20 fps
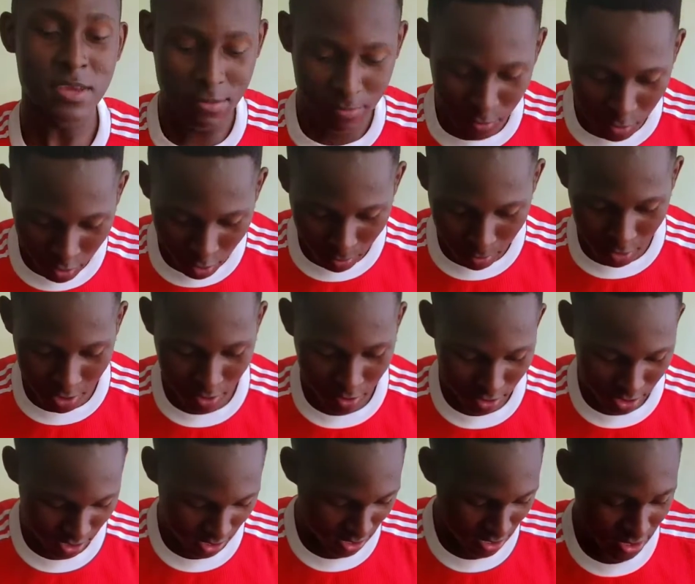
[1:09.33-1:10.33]
Yemu
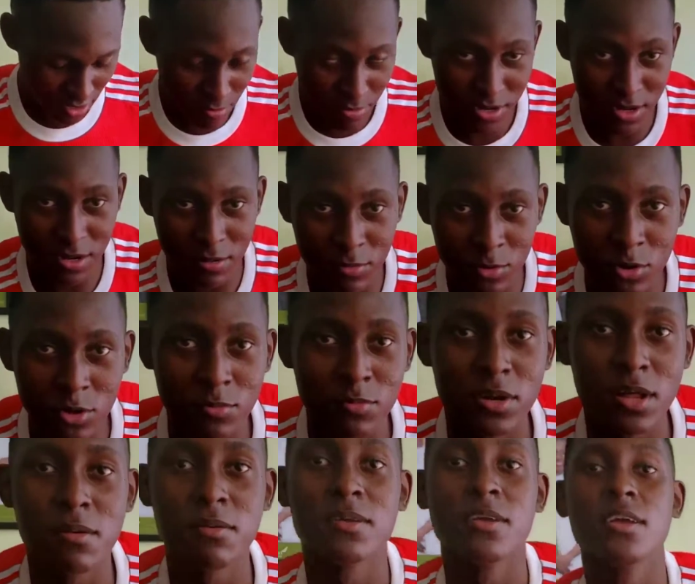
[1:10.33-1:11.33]
obo kanyimirira mu
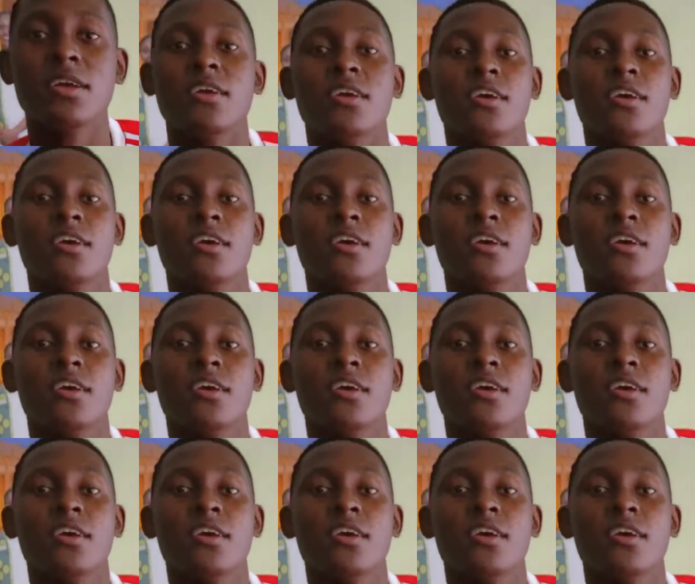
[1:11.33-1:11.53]
komala.